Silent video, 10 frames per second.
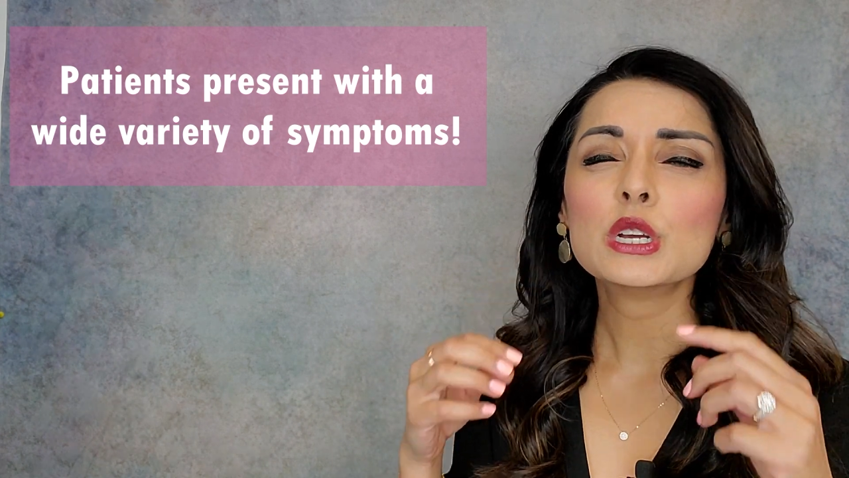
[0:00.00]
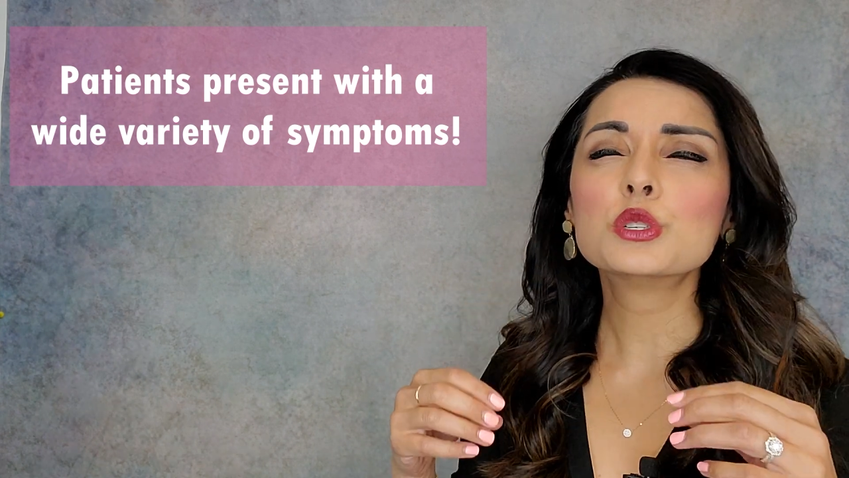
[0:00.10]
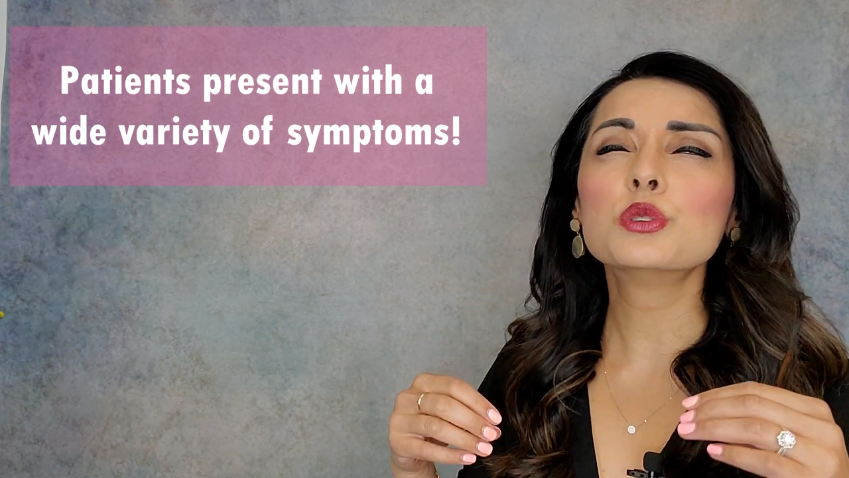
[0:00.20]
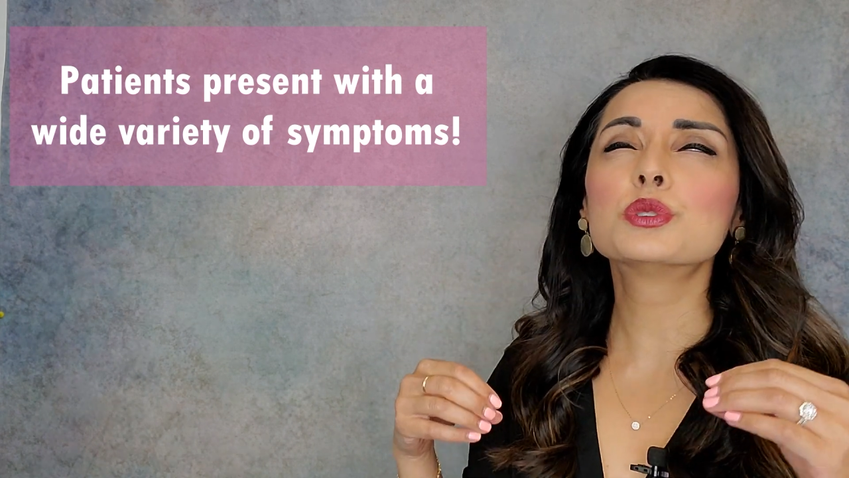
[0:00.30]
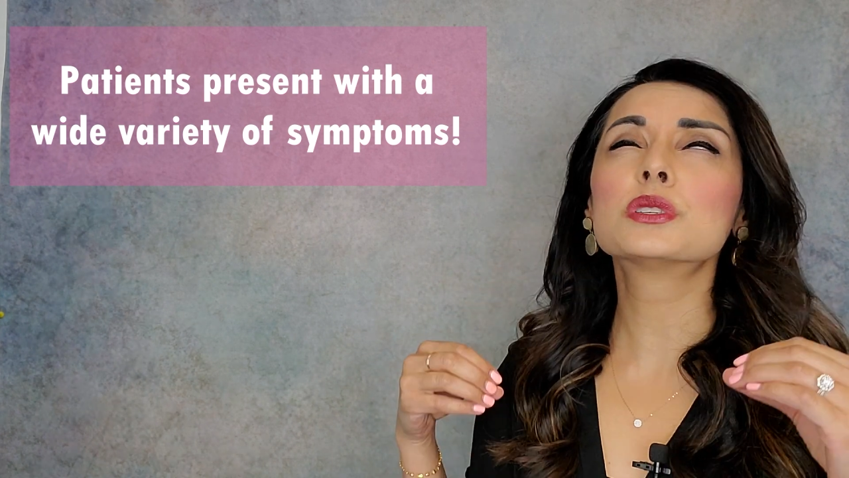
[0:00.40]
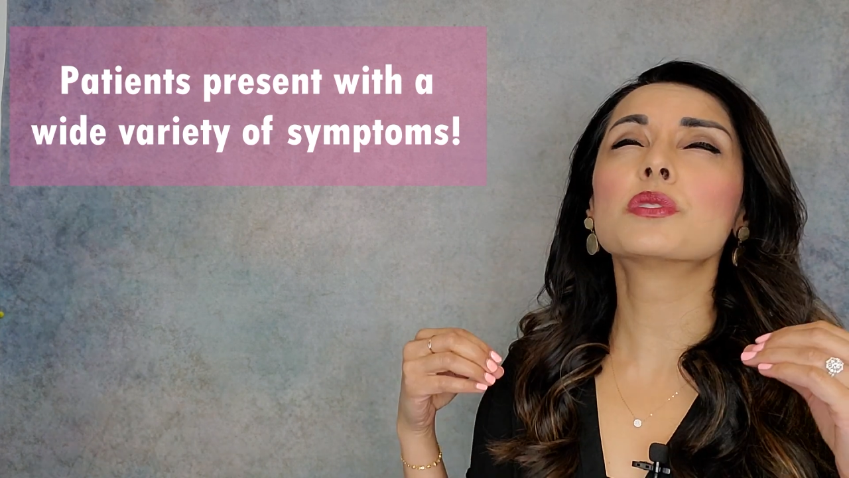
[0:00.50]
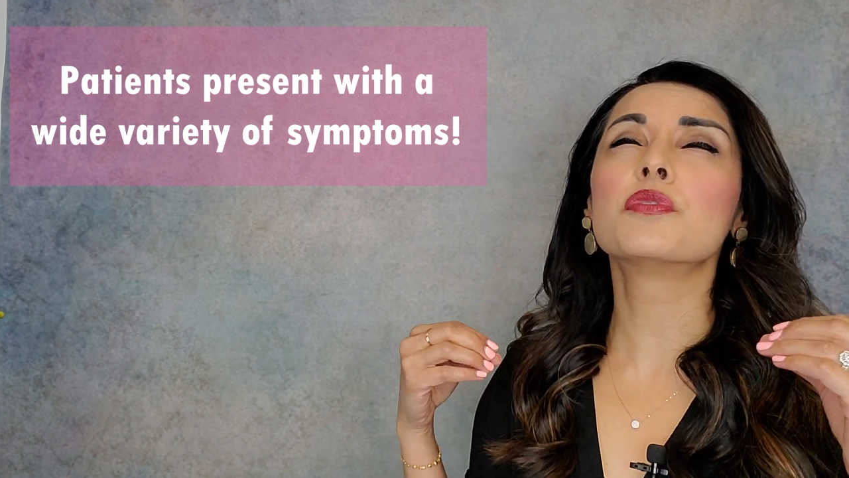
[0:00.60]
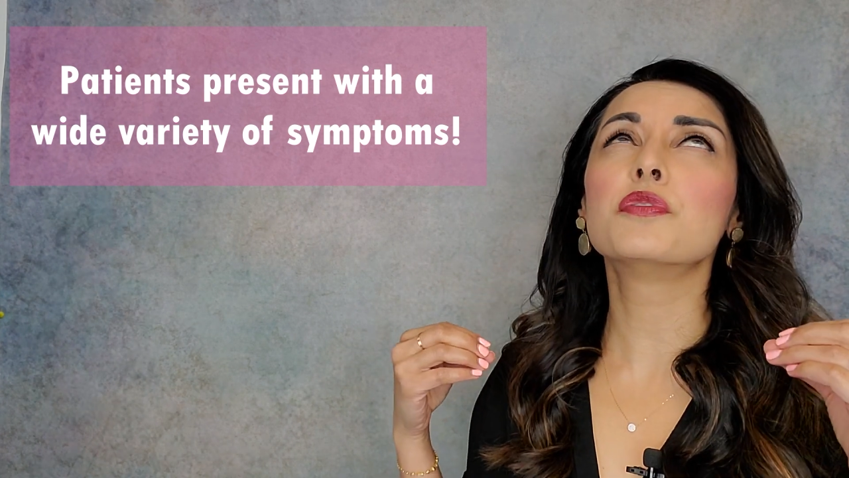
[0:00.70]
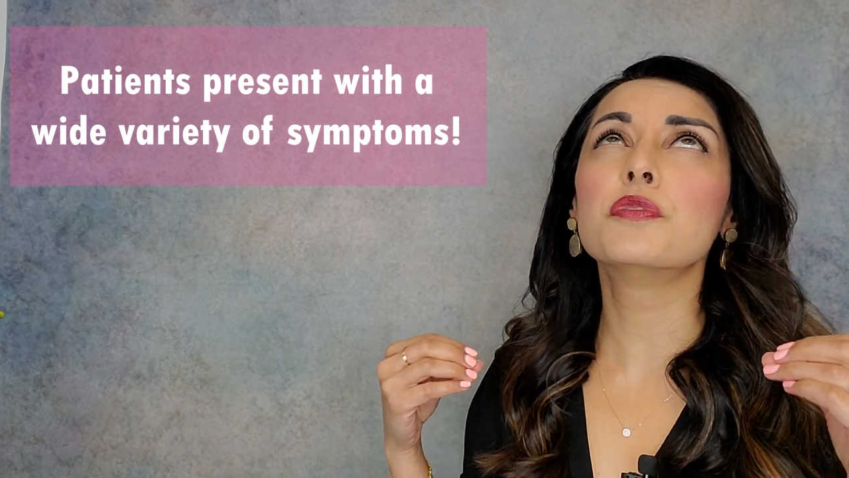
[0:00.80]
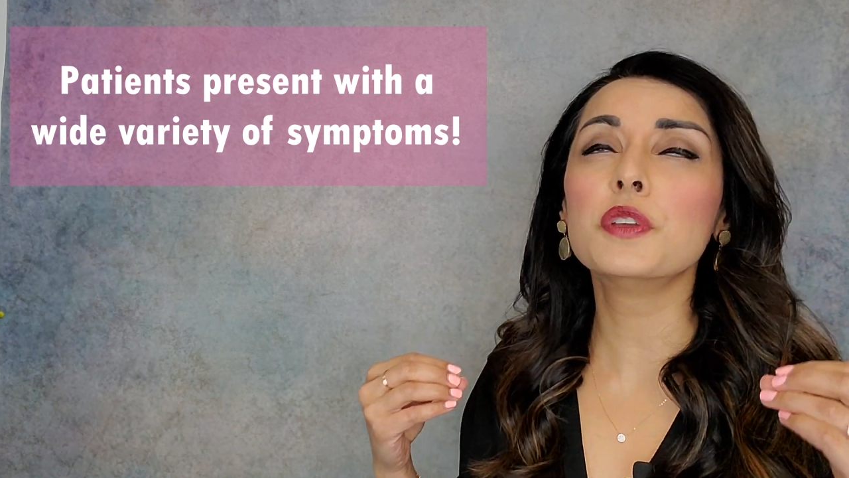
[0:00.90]
to
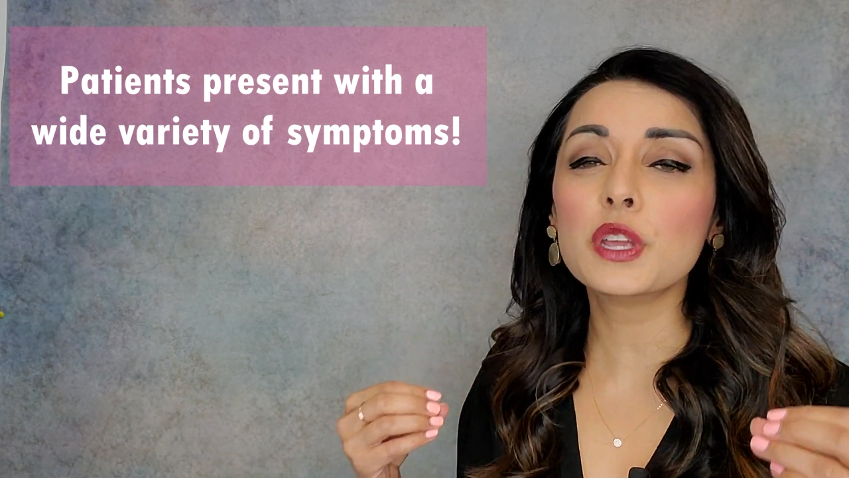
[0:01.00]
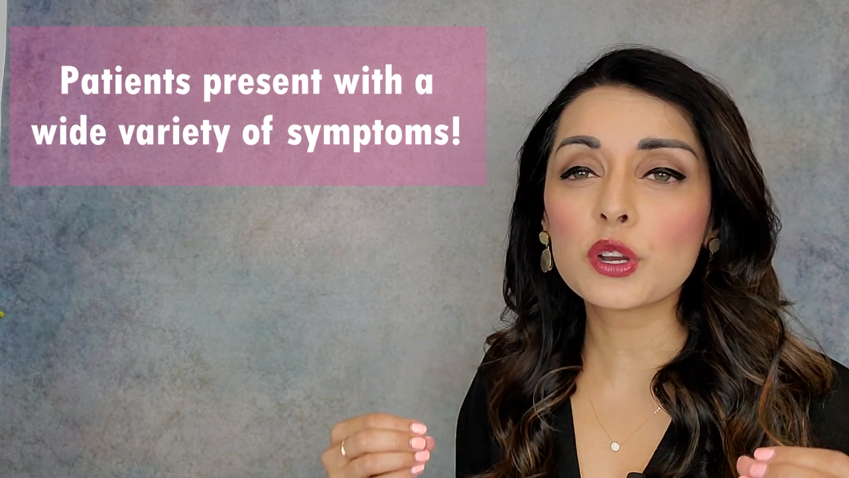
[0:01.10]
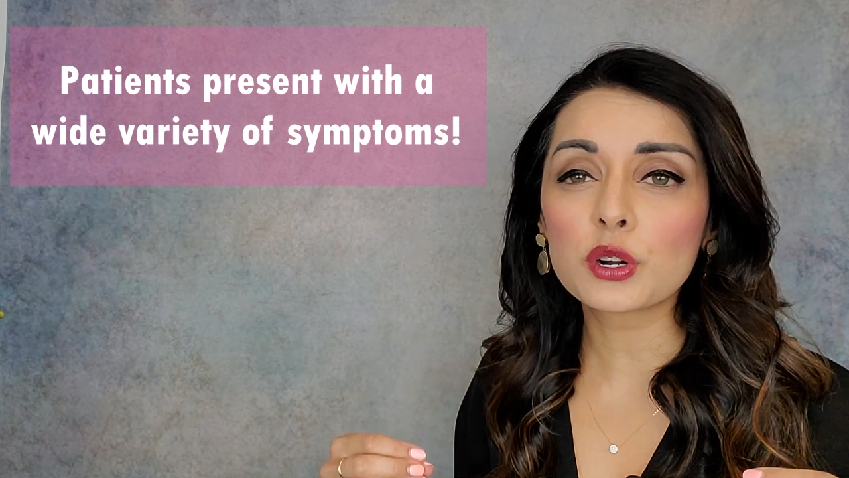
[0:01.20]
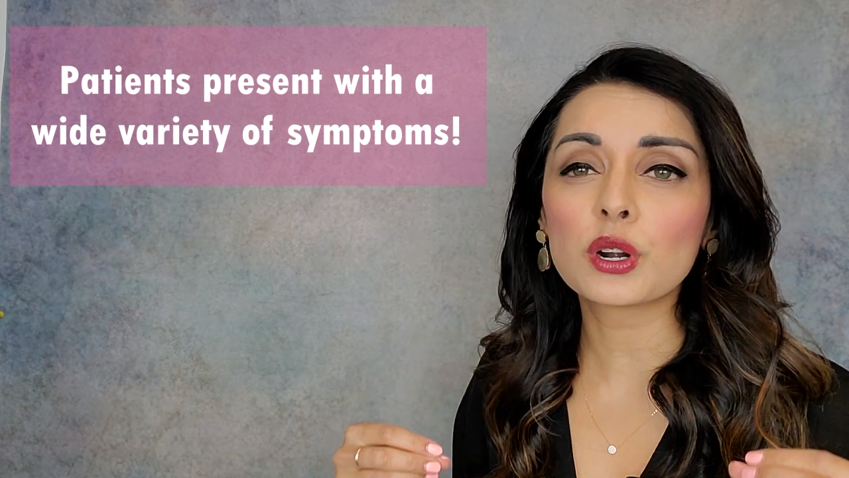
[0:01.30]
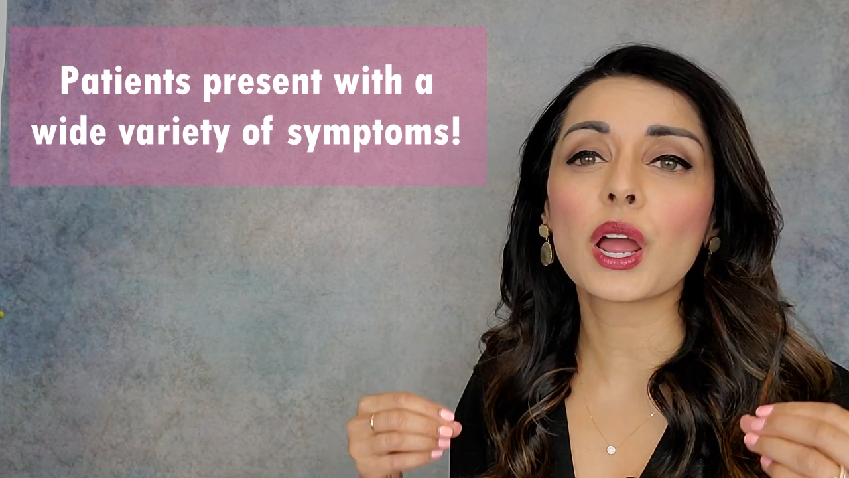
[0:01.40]
severe